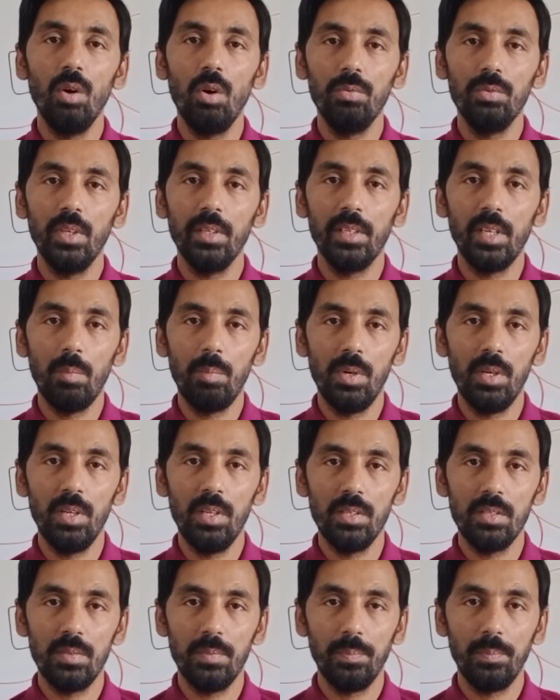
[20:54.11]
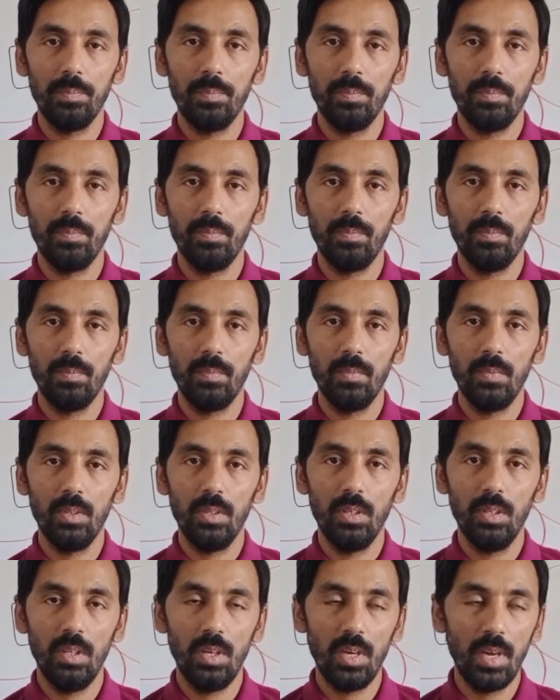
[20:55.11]
of the capillaries,
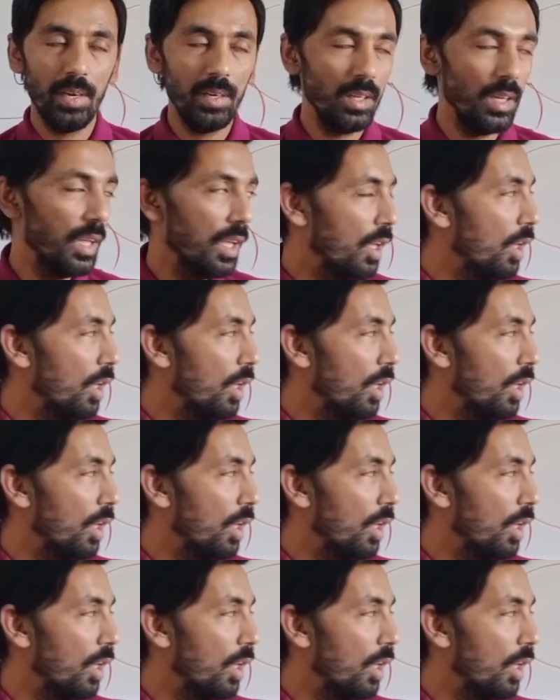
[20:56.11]
right?